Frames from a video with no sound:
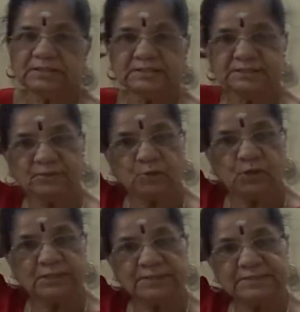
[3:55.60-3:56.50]
is
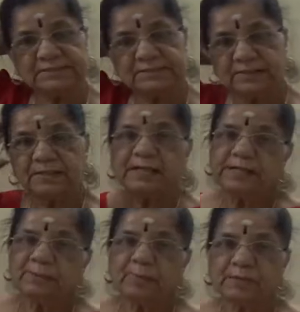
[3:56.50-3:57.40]
evolved as a
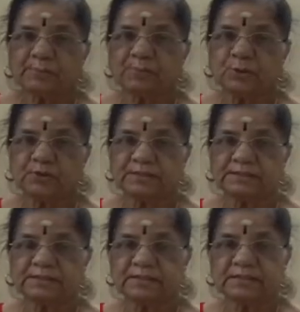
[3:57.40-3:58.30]
byproduct.